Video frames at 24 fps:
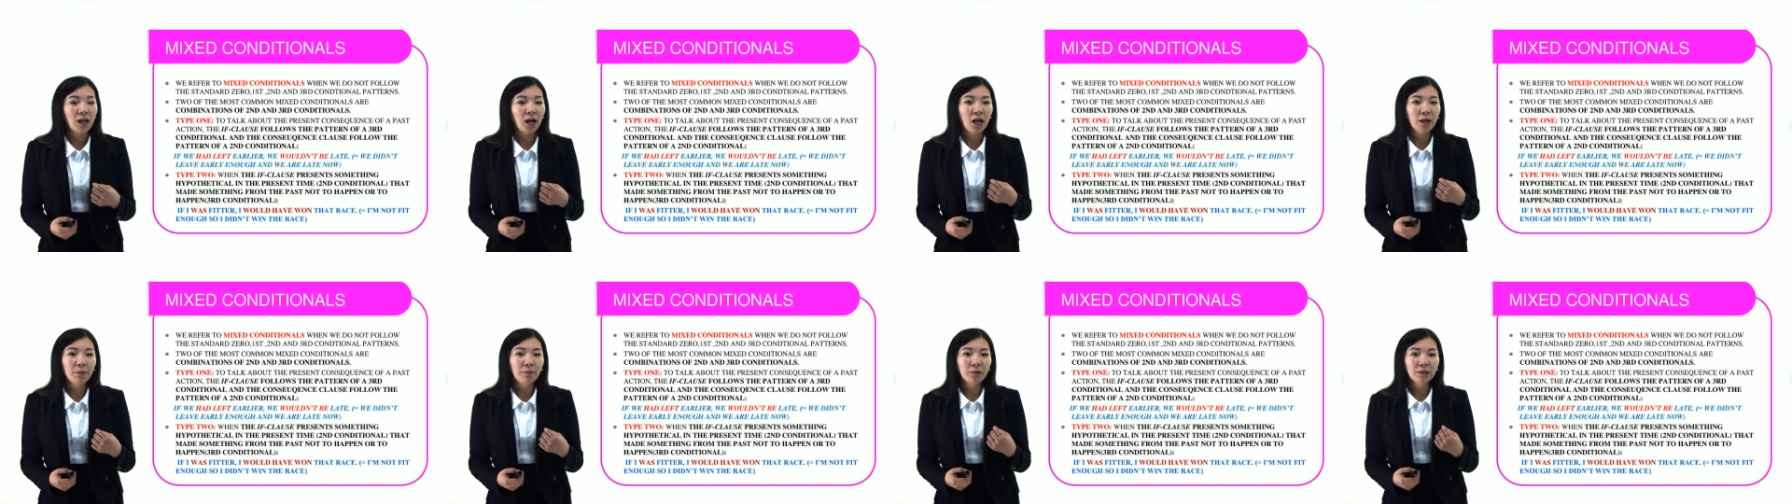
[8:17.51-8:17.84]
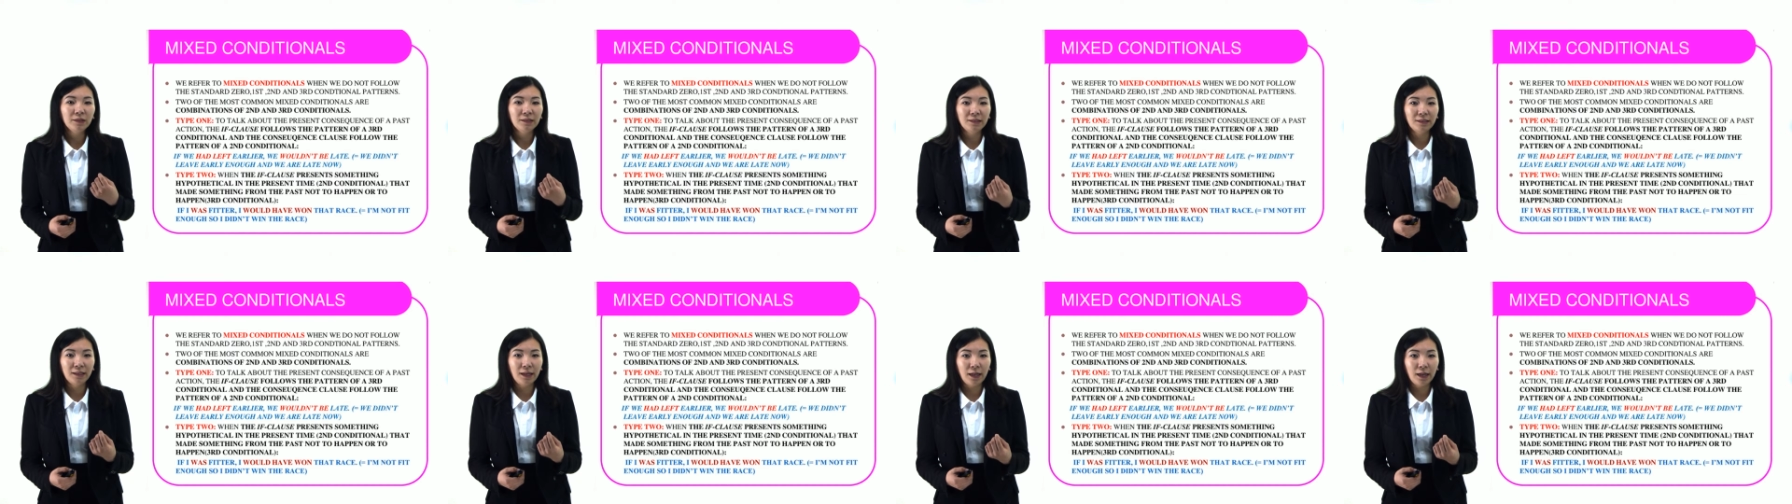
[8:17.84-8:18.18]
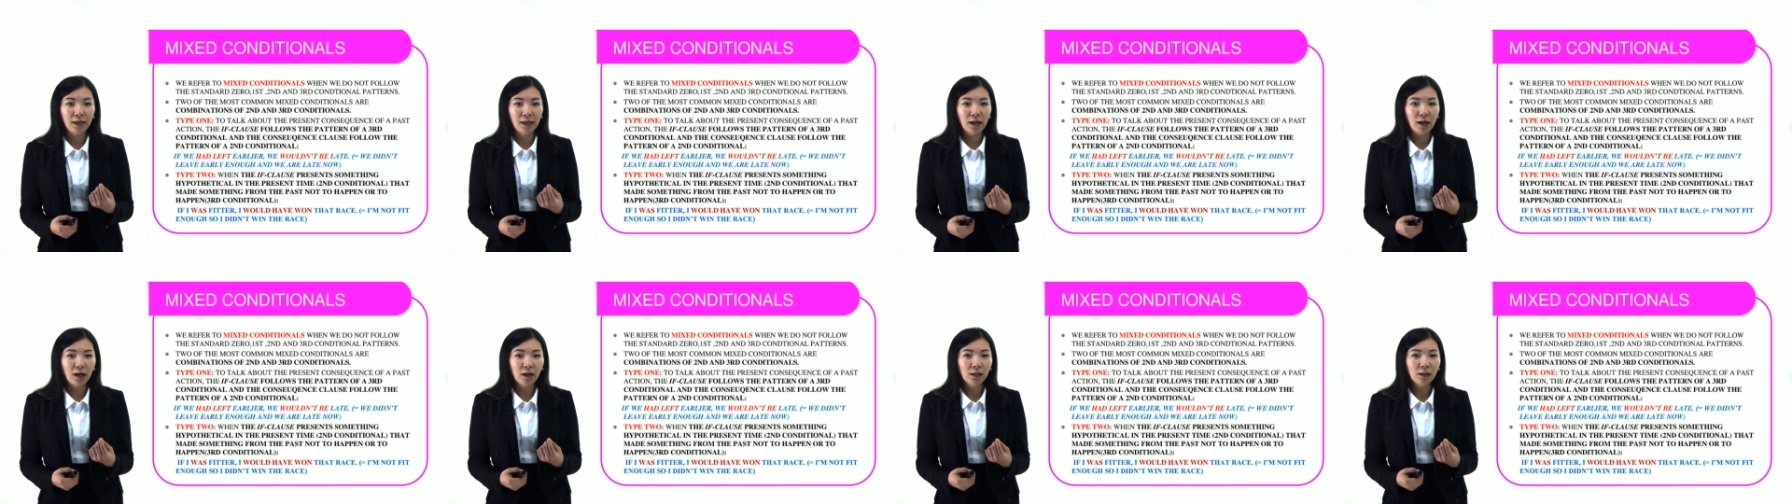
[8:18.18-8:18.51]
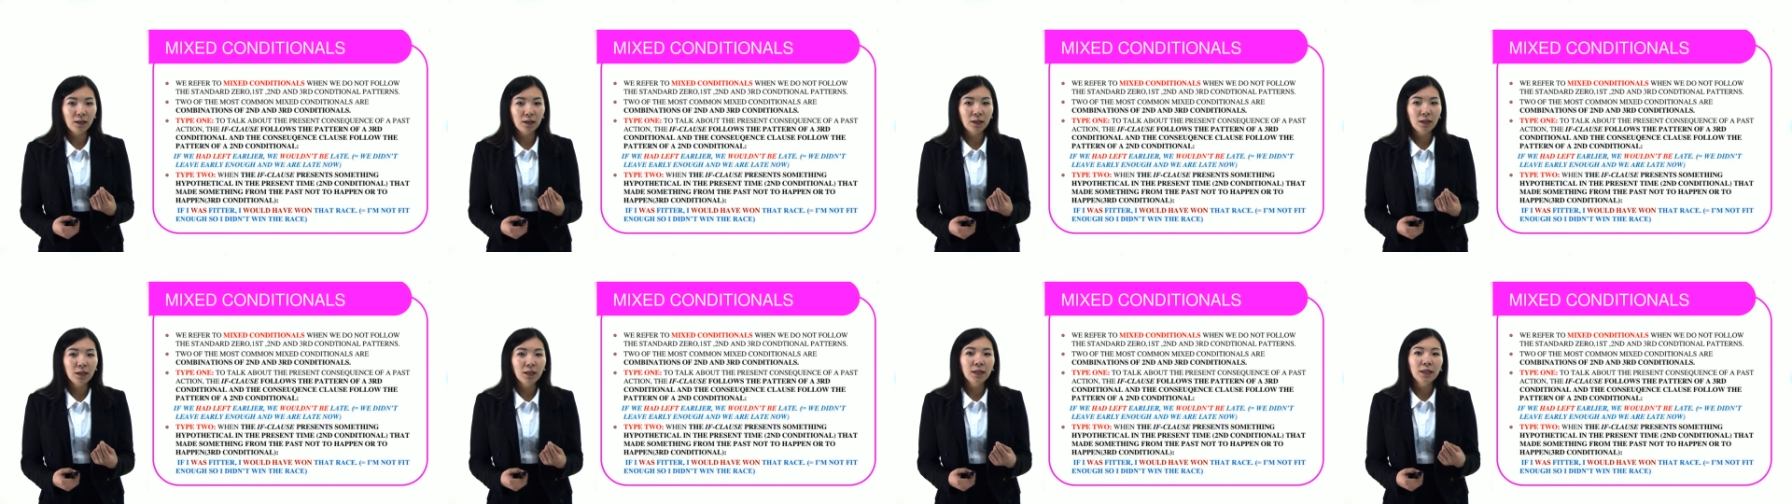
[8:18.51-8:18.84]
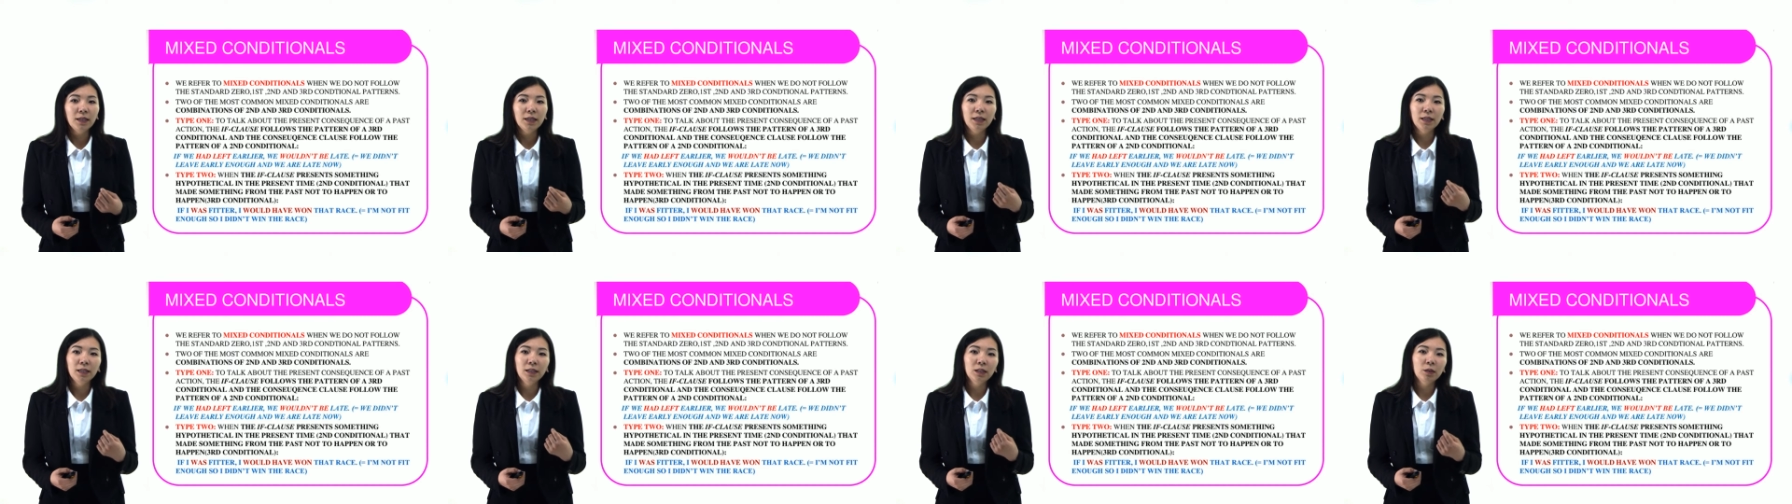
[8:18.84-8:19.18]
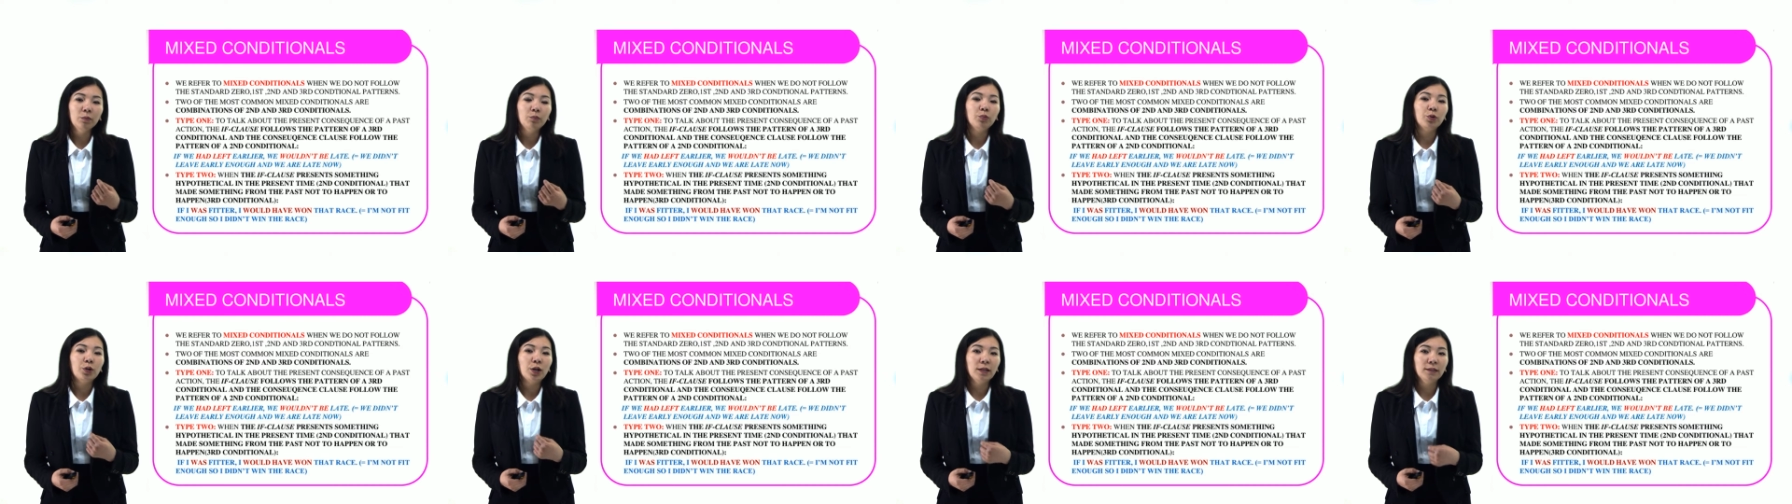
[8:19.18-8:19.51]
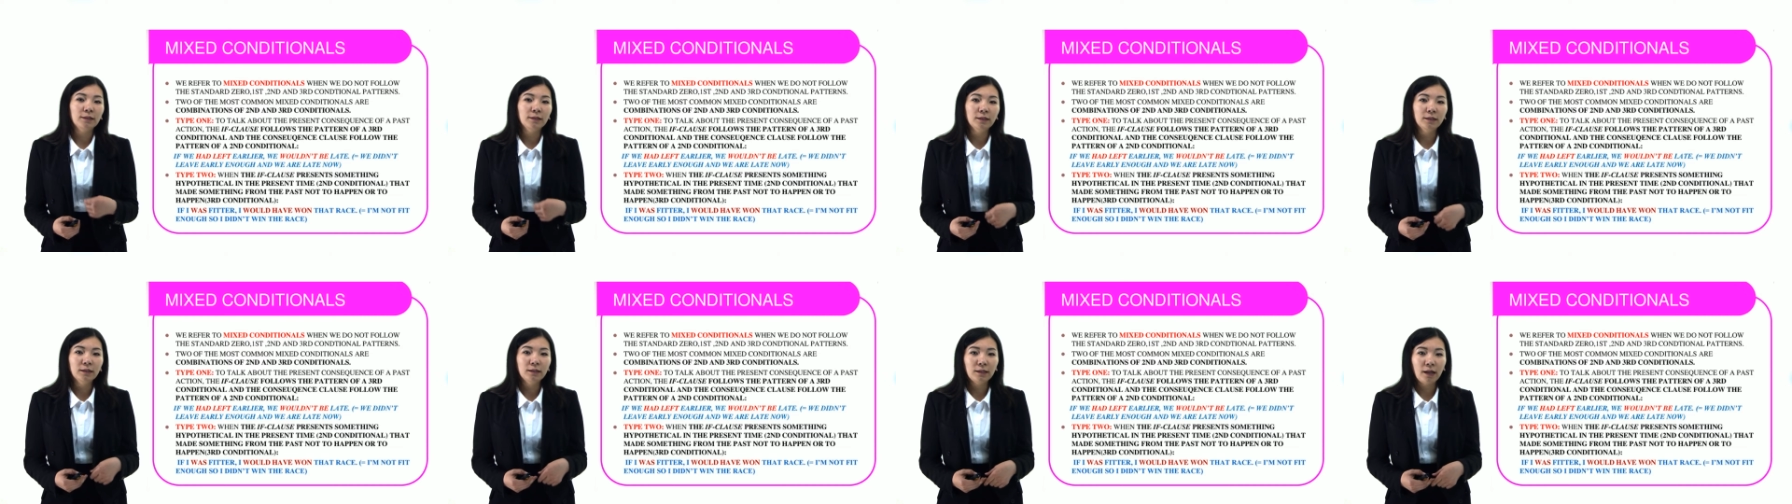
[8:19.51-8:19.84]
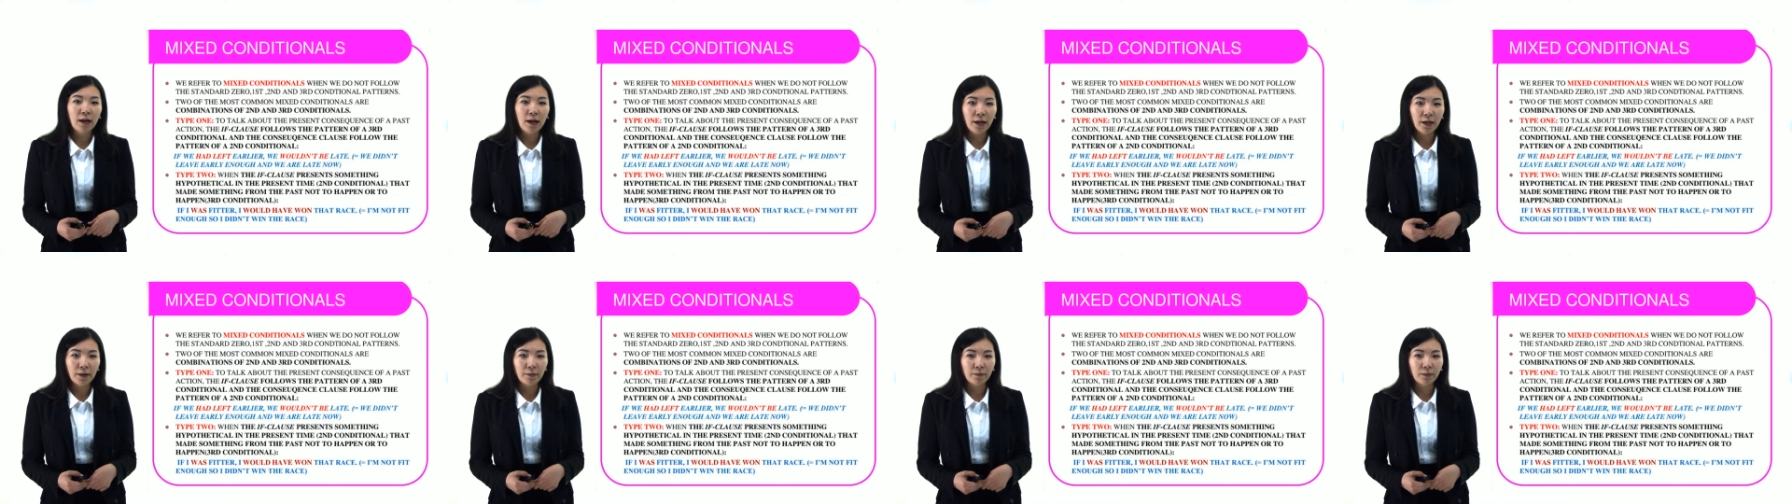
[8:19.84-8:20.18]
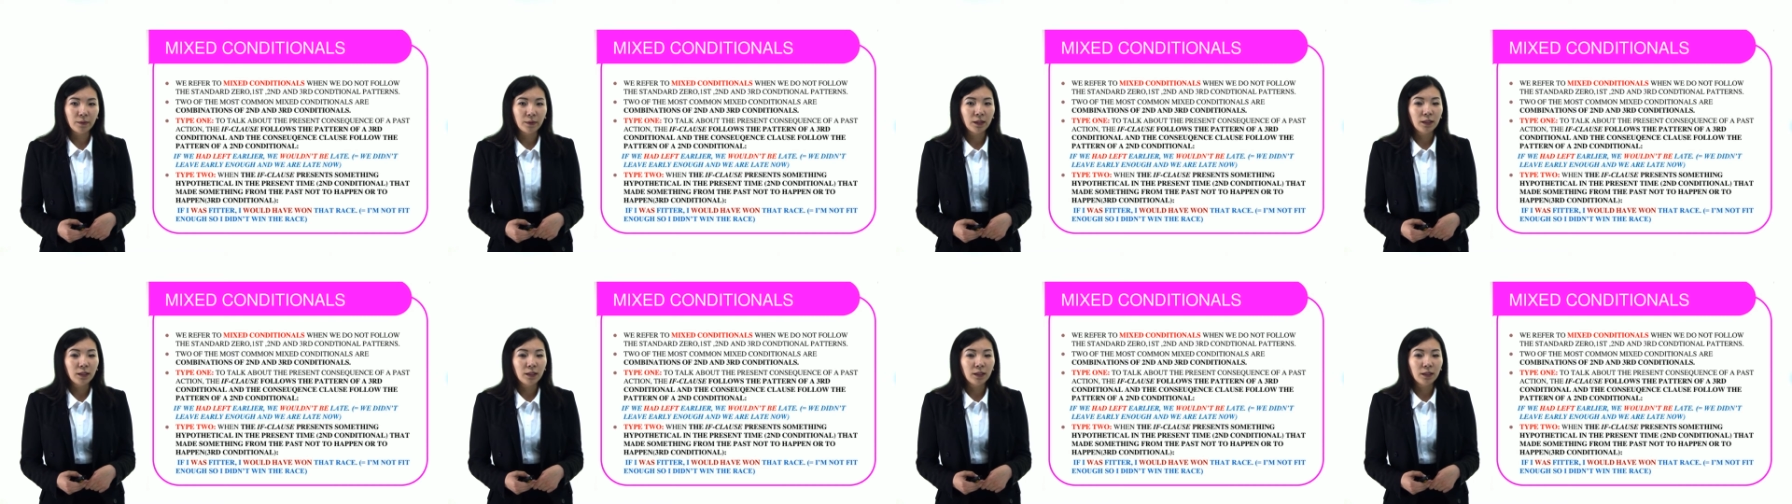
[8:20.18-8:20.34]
hypothetical in the present time,